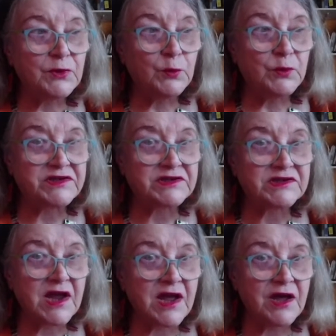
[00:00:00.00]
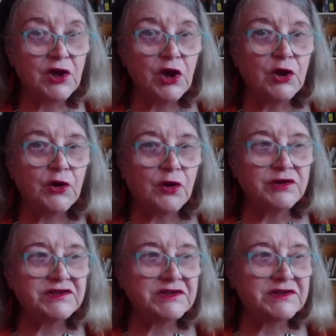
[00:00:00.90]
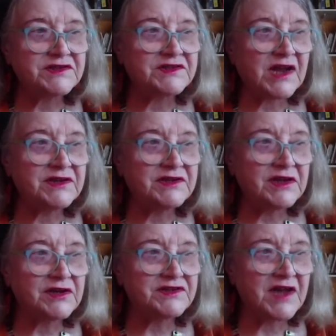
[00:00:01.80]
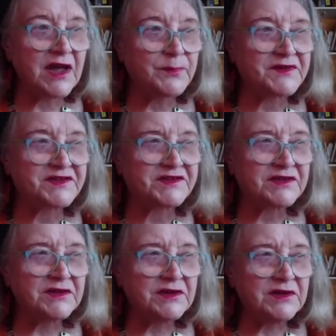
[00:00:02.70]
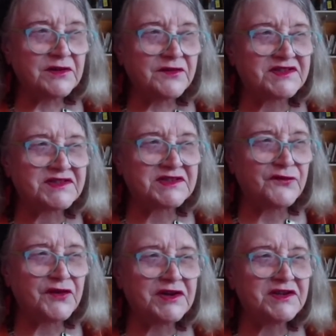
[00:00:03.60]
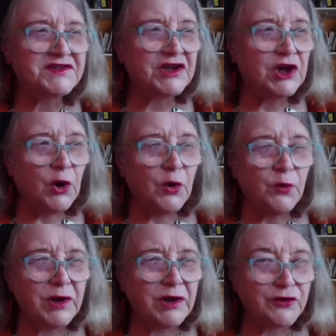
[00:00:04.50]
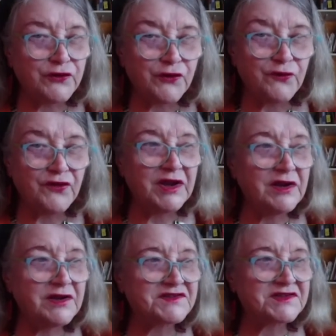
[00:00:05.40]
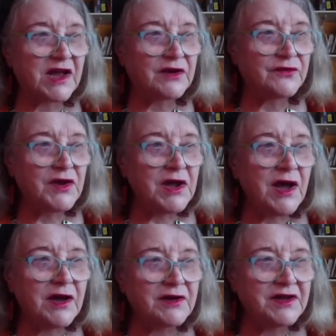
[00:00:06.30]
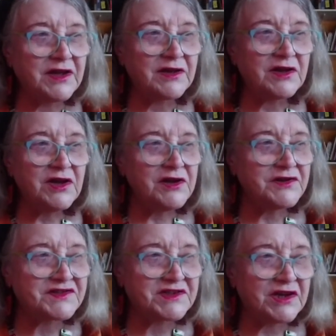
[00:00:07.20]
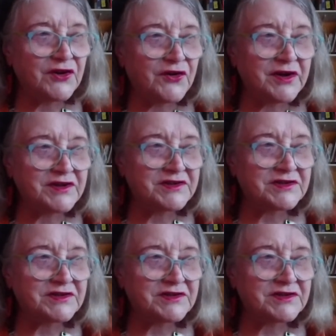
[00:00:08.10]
we stare, not understanding her depths, this divinity who will not reveal herself, hugging her secret,